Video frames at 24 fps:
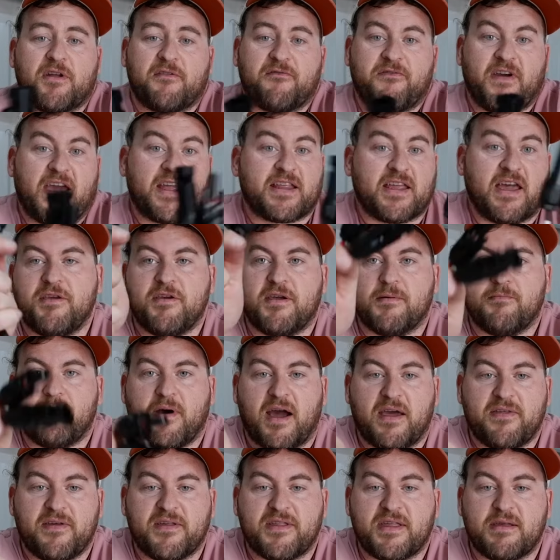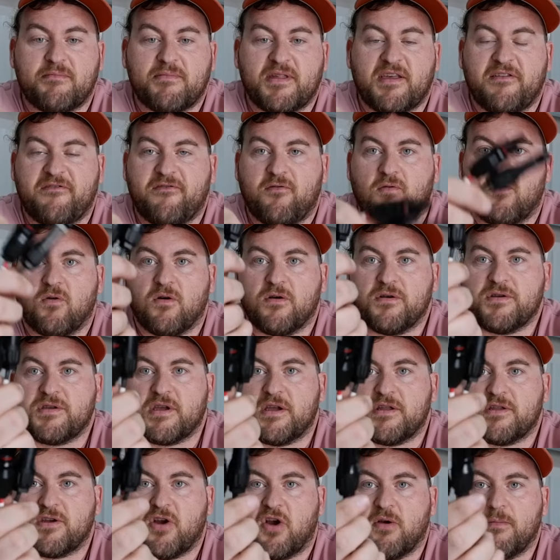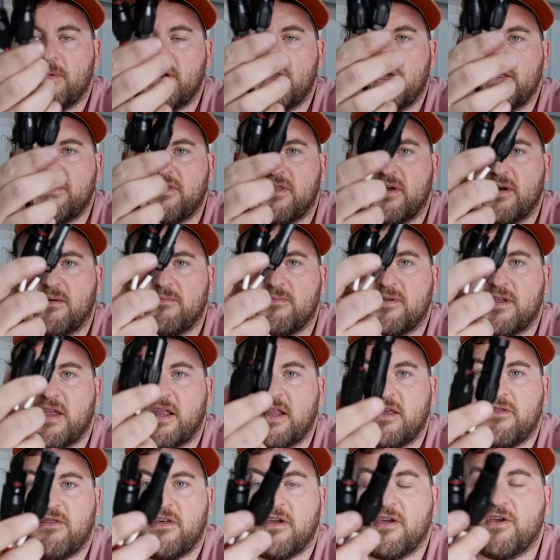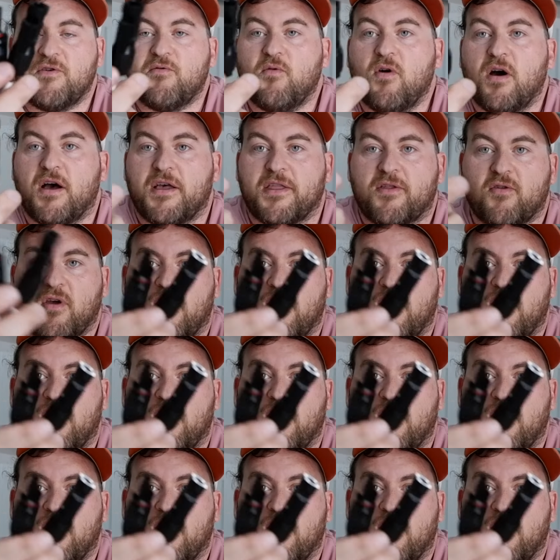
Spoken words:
In fact, you can buy these MC4s and terminate them to anything you want.